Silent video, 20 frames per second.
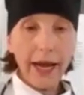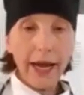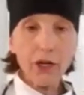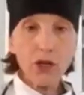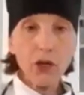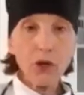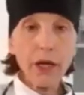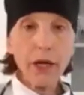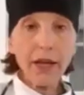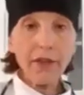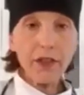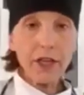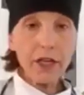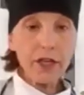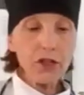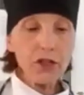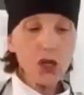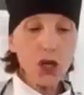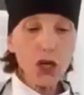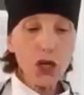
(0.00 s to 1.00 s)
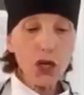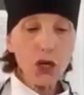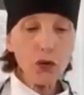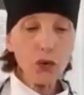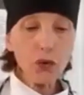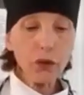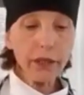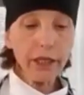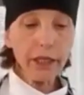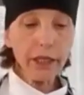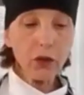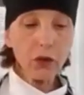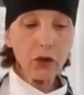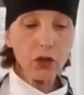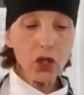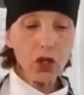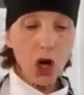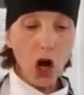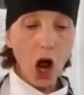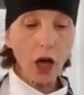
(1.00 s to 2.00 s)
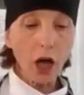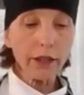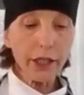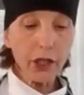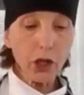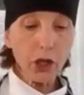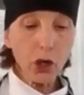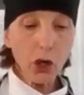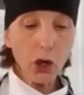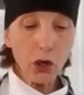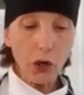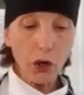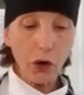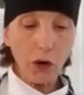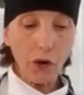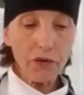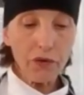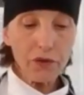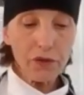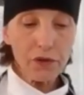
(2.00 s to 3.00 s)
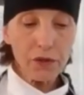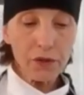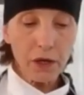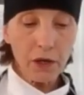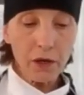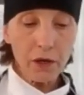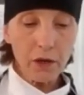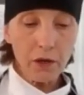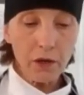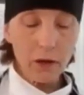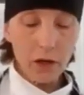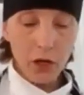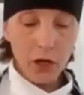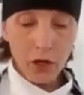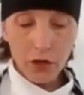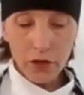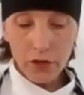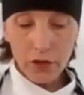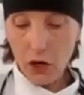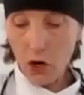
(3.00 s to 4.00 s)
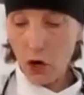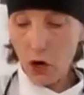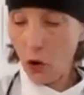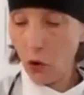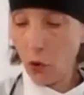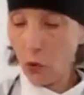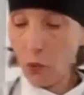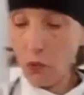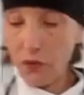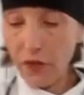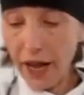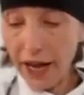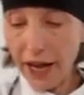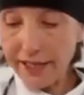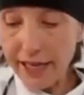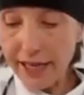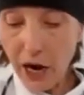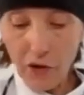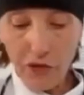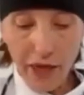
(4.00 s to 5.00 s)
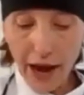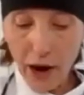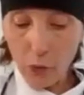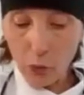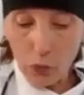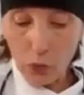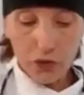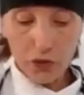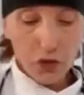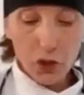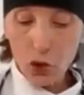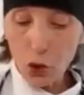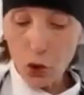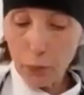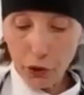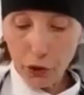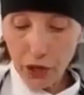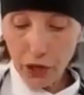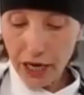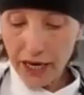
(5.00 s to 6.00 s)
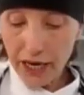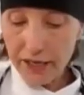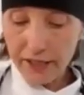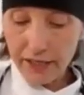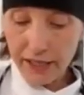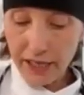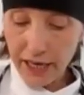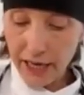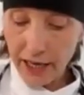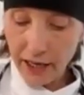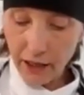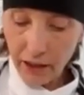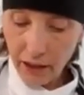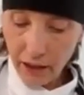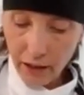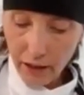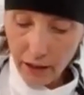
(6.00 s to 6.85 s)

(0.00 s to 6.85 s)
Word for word: And you get these cute little chocolate curls. So that's how that was, super easy.